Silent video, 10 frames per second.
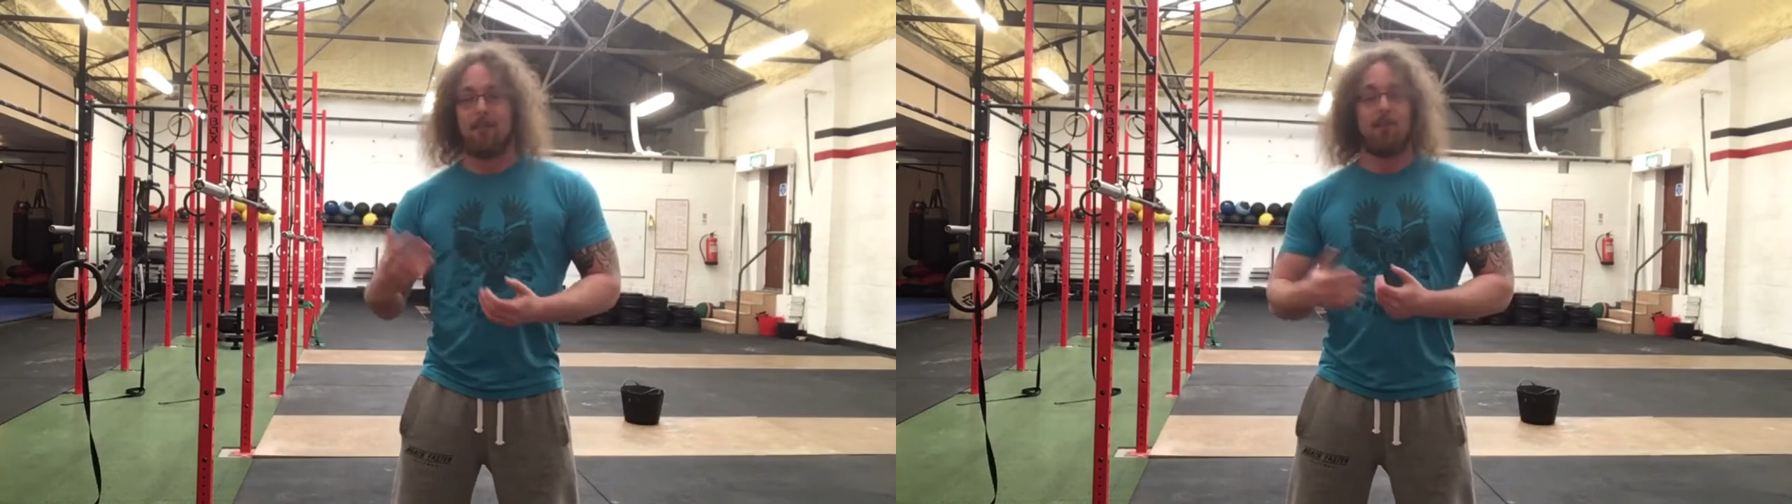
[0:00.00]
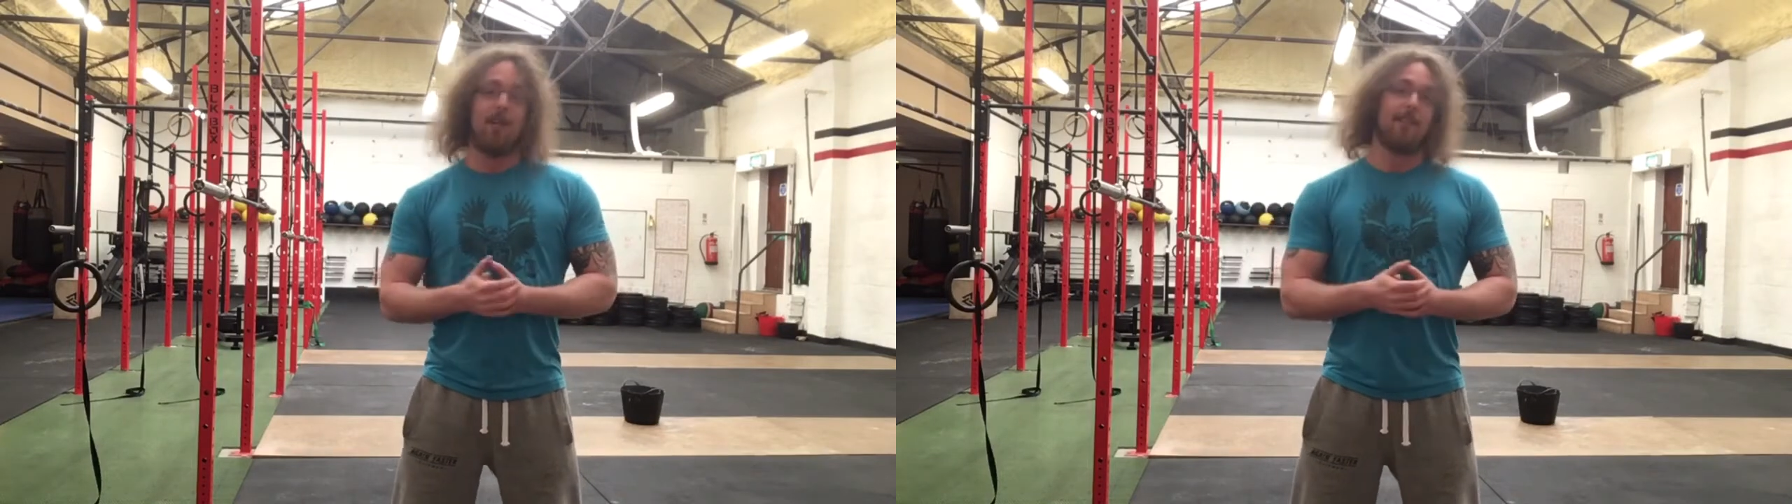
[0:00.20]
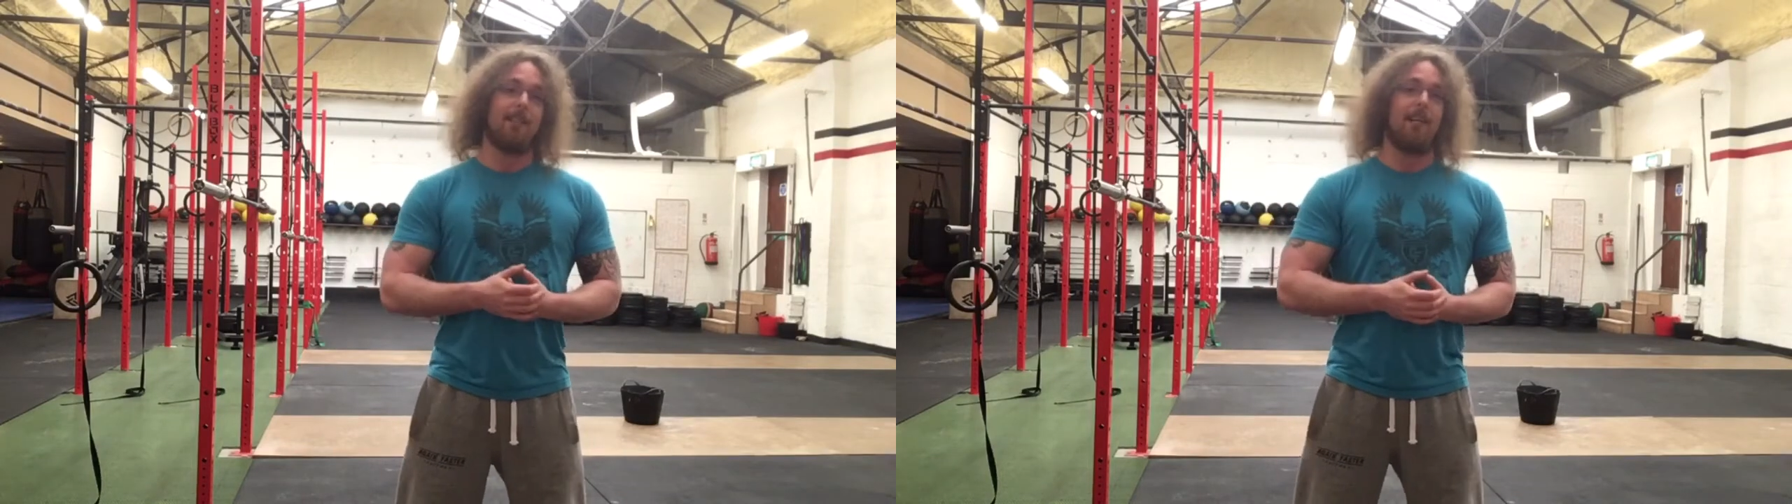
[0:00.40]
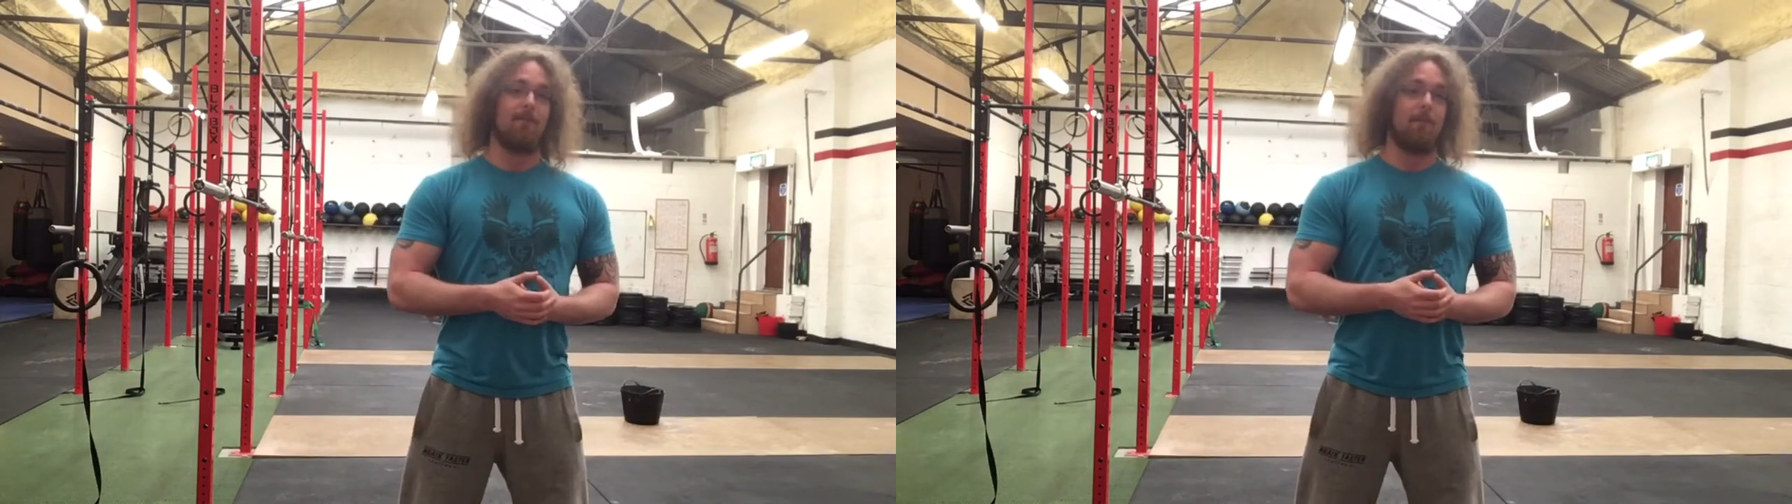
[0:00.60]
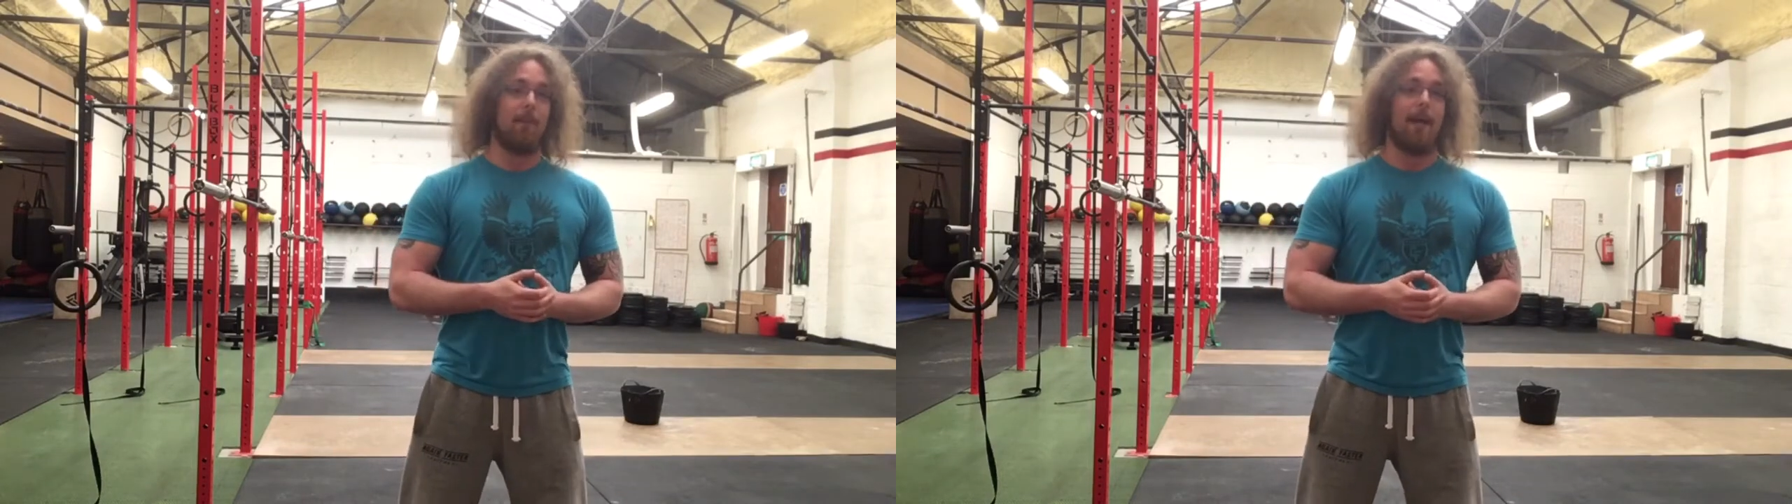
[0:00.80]
that you actually
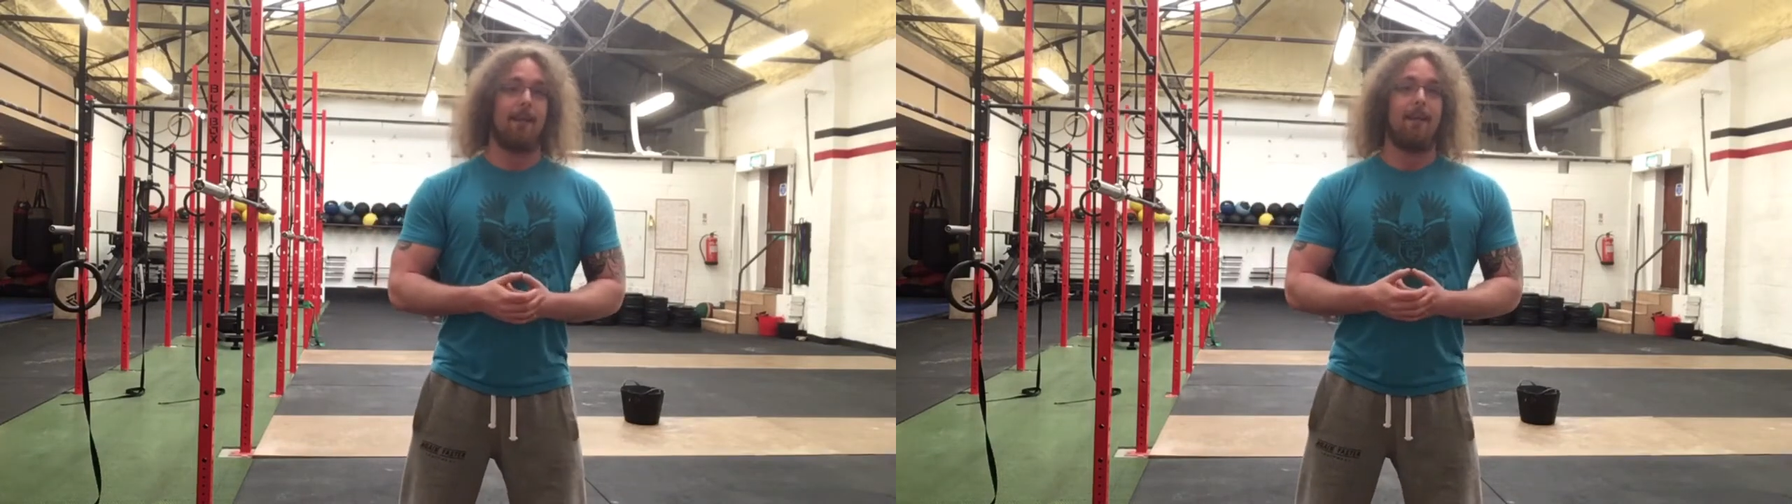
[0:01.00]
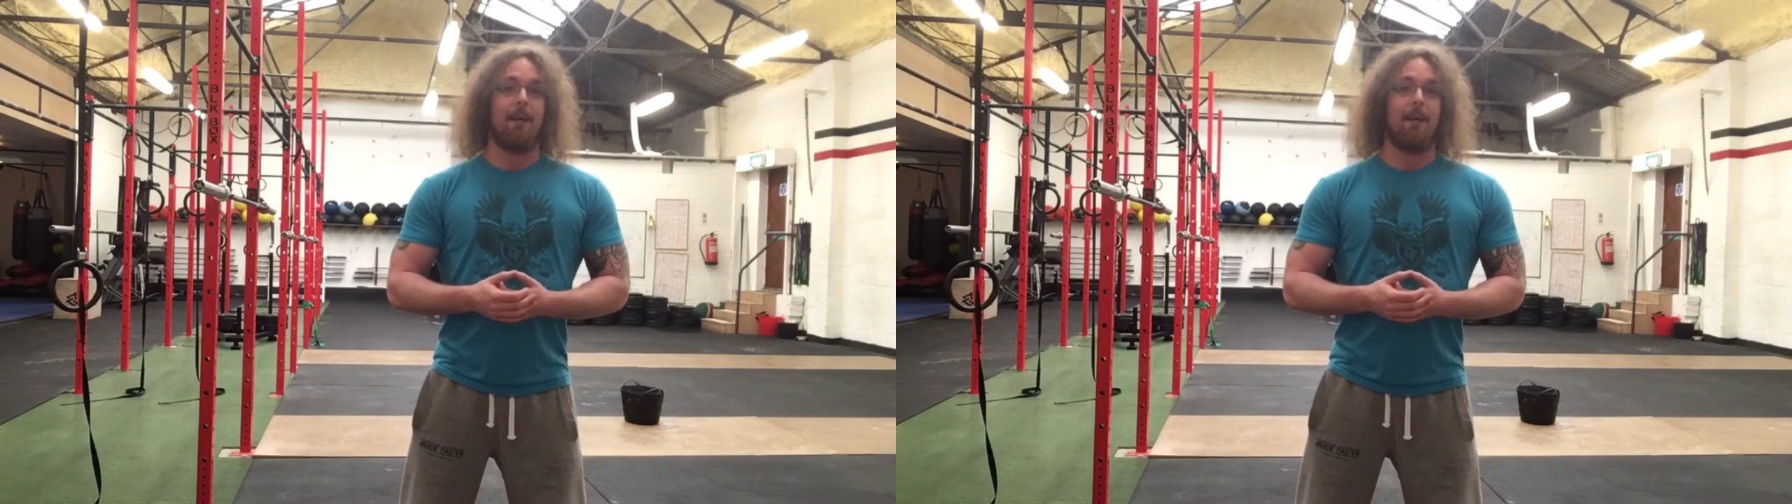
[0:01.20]
get from that